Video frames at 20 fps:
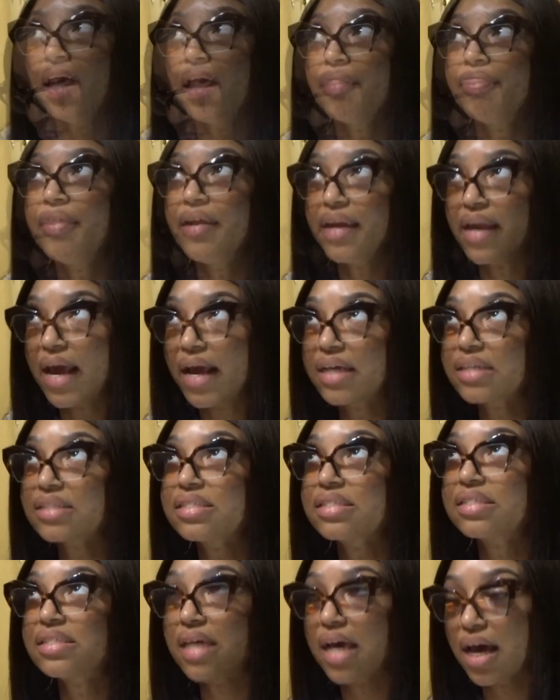The next
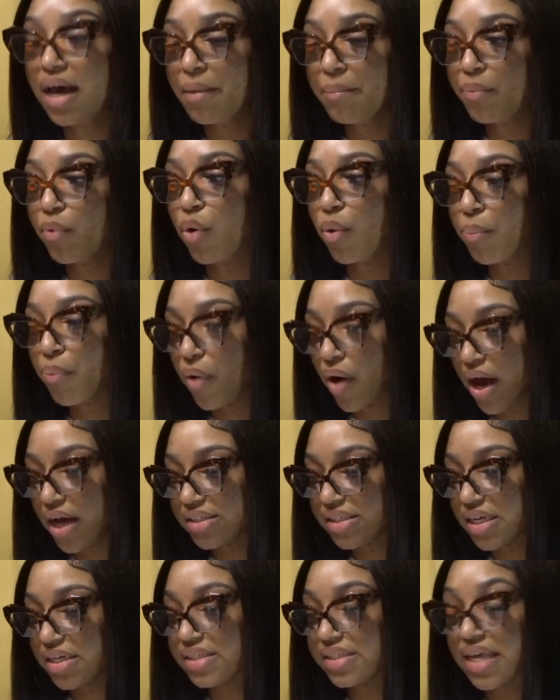step or
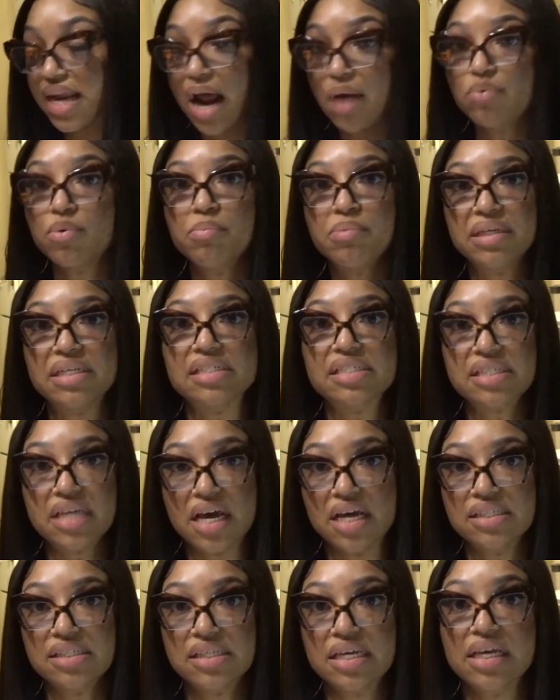process that I will be
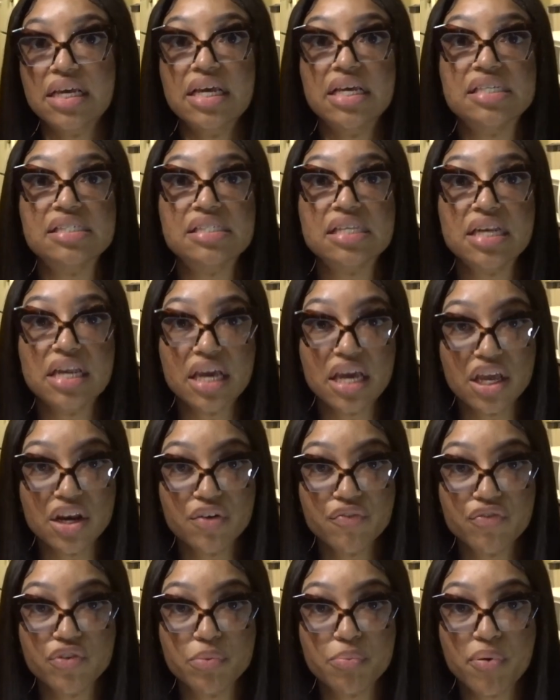discussing is the
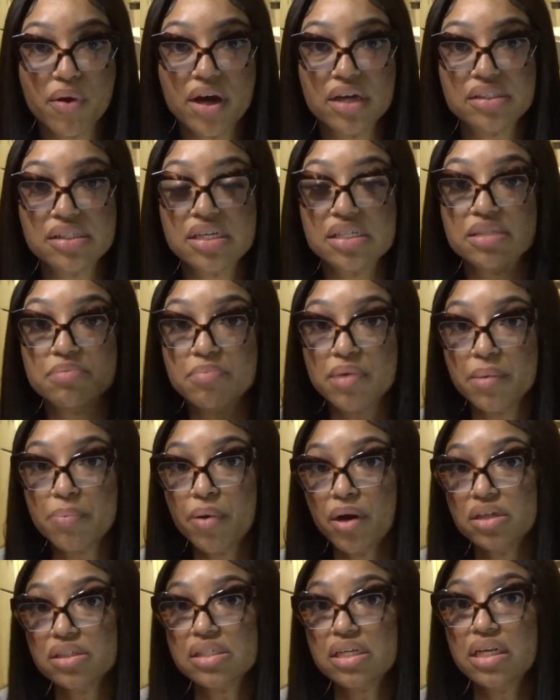interview process. Me
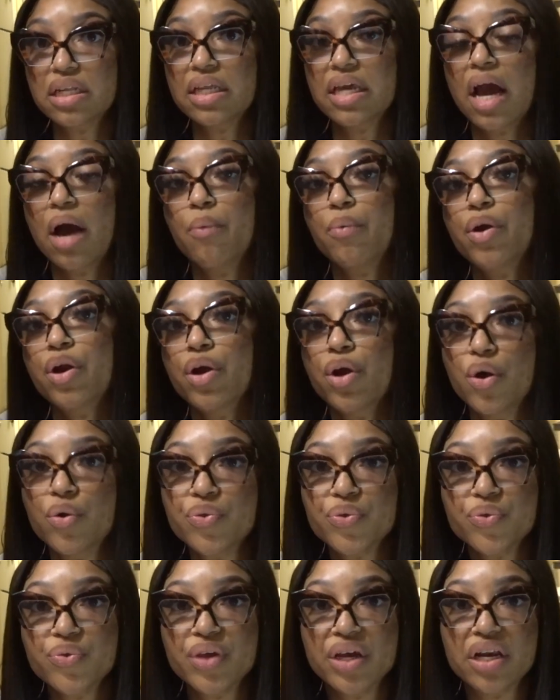personally, I want to go
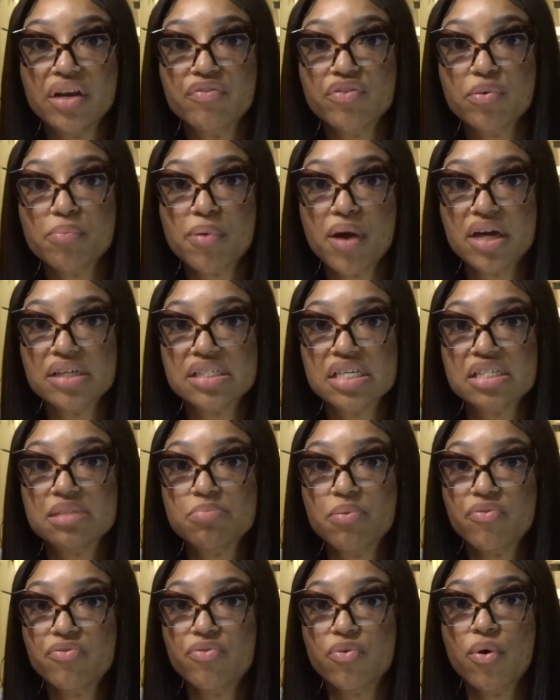through the interview process
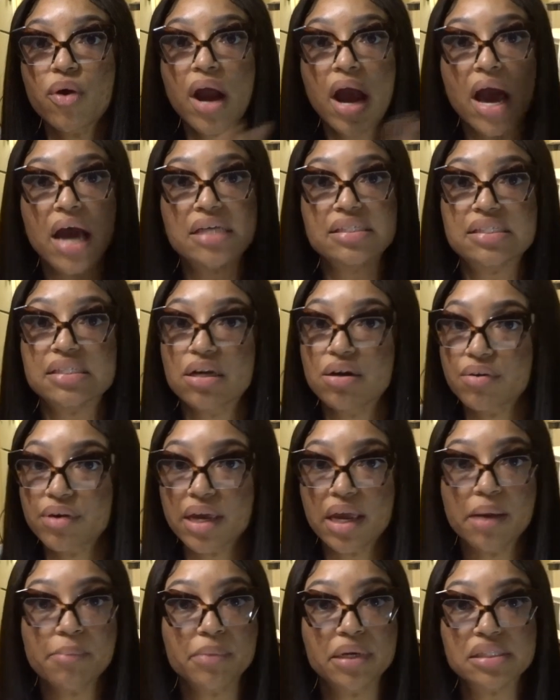before I sit on
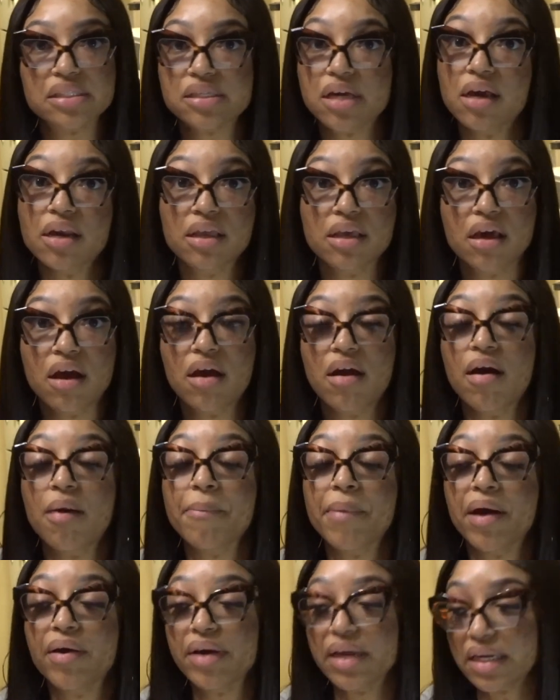camera and talk to y'all
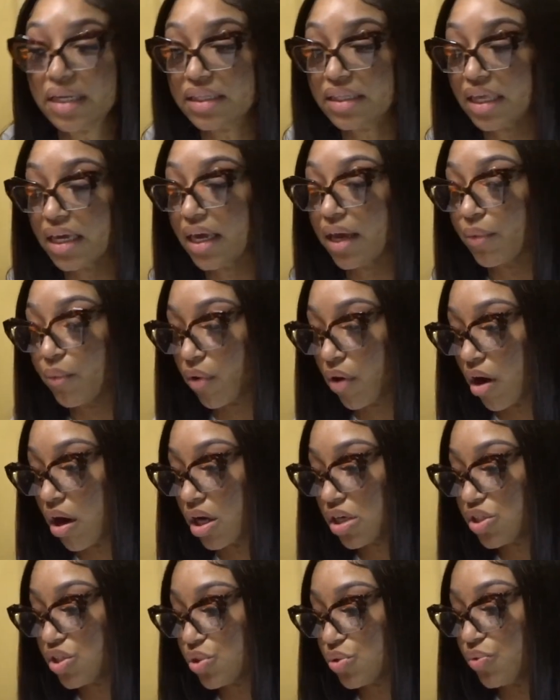about anything in
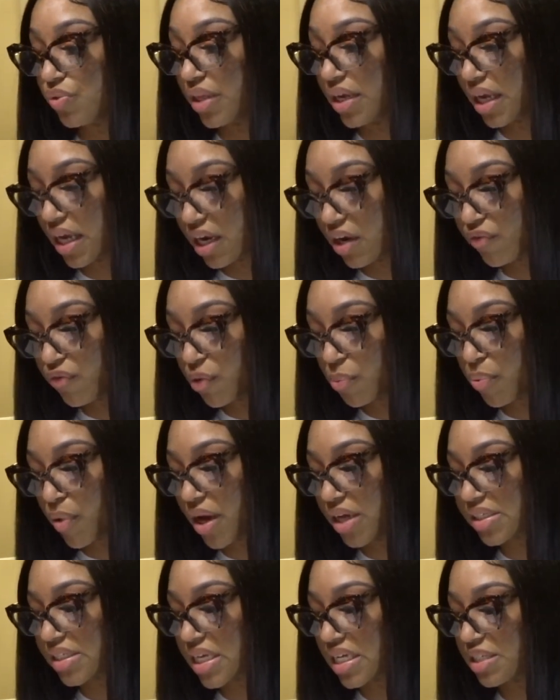regards to the interview
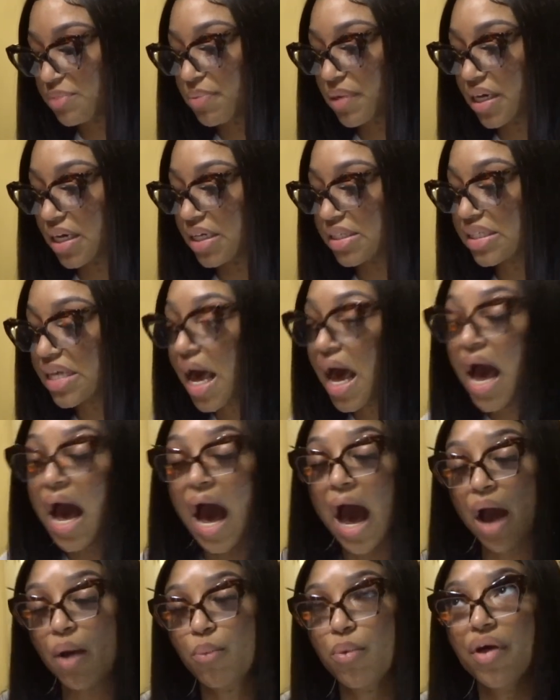process, because
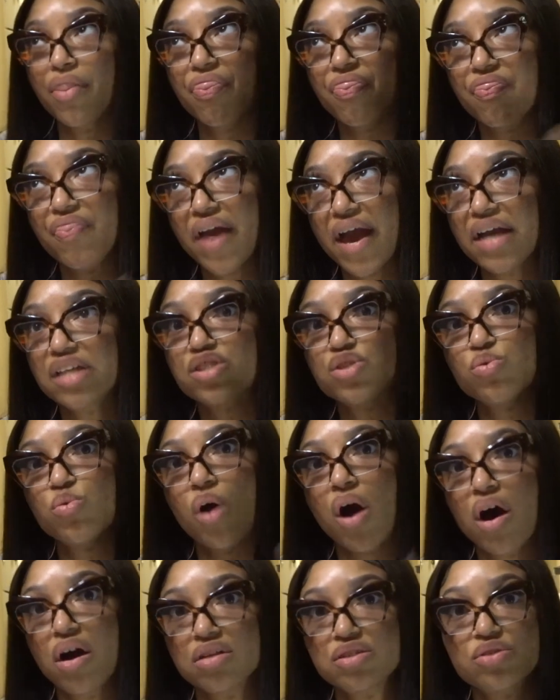I want that to
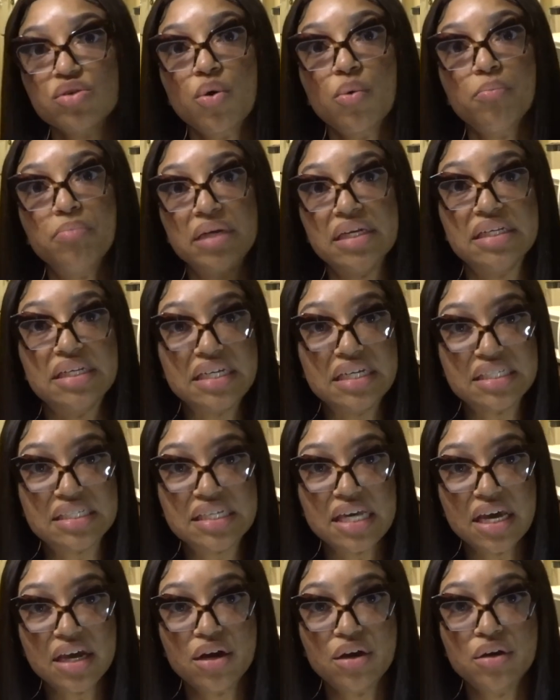also be
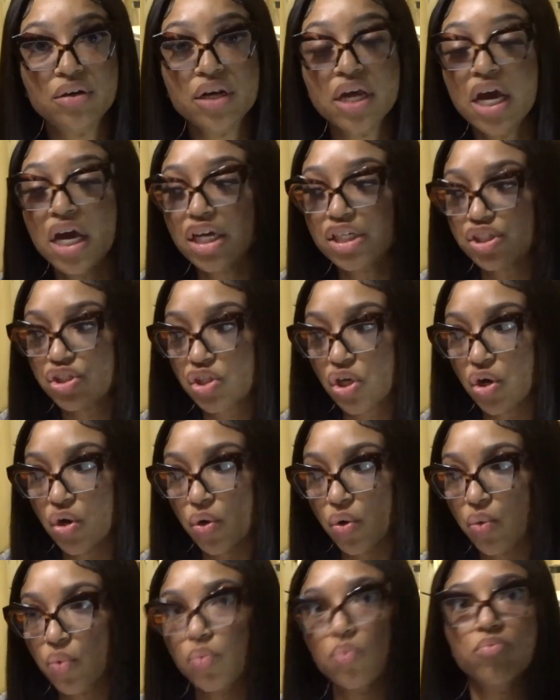detailed.
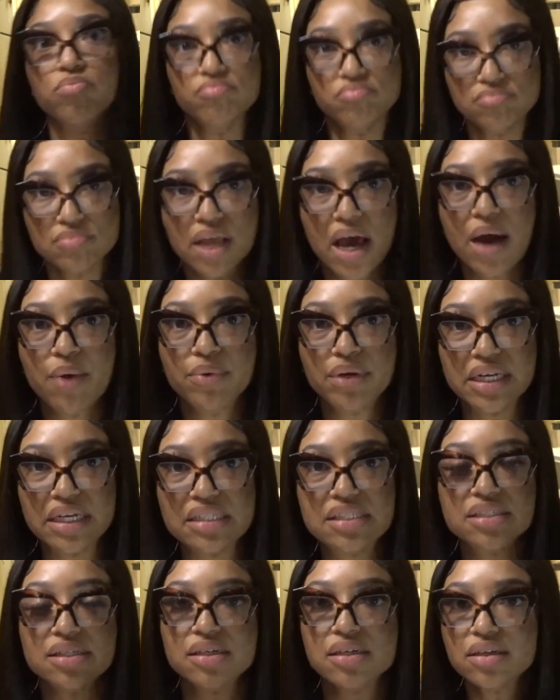So I will need
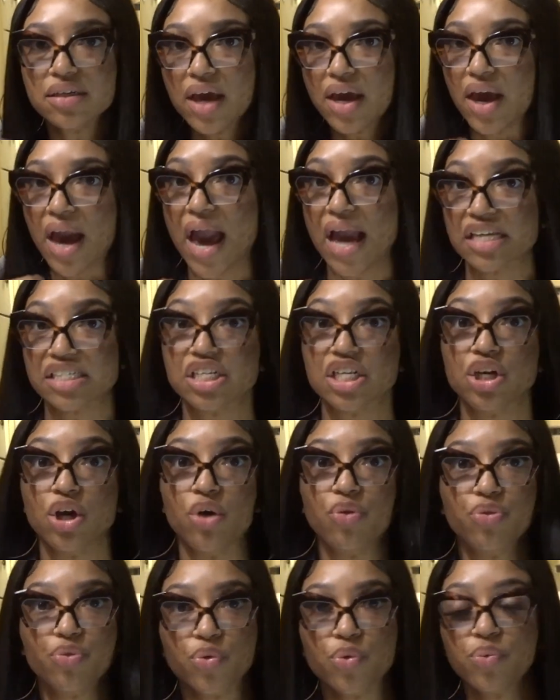to actually go
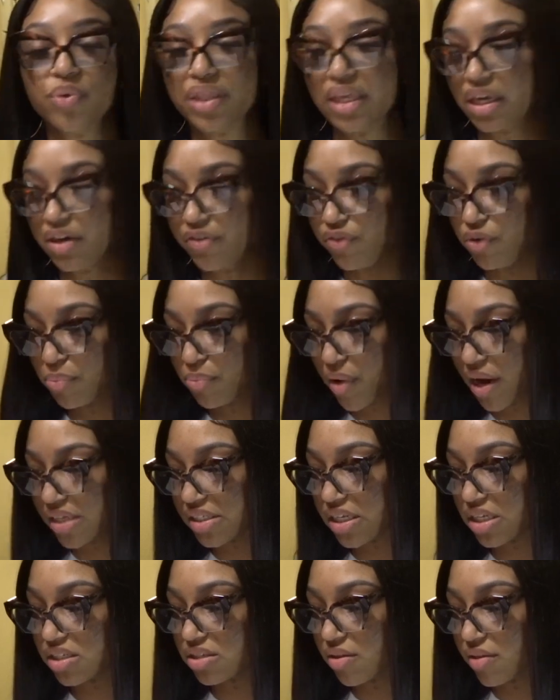through with the interview
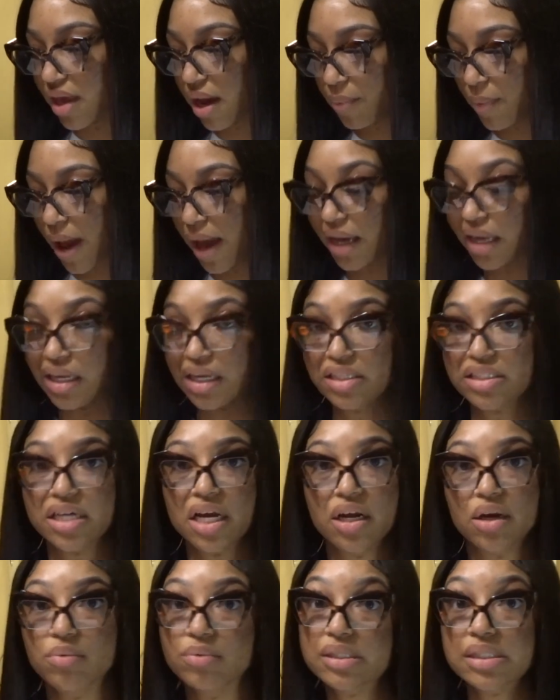process so that way I can let y'all
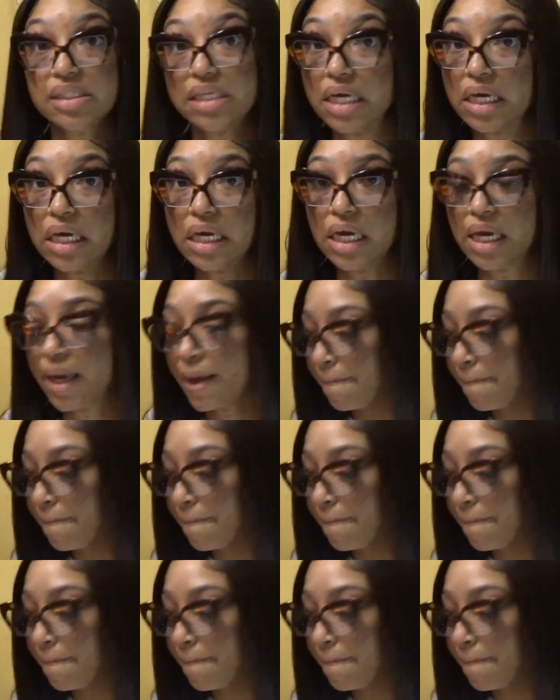know what's tea.